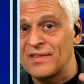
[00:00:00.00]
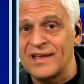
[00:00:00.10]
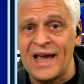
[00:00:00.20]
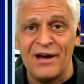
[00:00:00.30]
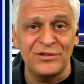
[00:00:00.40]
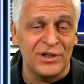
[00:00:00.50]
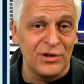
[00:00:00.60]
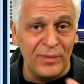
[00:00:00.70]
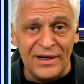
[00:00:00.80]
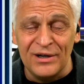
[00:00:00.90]
on the couch,
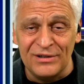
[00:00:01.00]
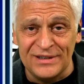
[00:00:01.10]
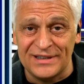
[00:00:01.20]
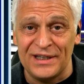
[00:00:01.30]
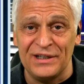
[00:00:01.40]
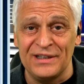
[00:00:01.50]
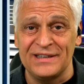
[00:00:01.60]
on the windowsill.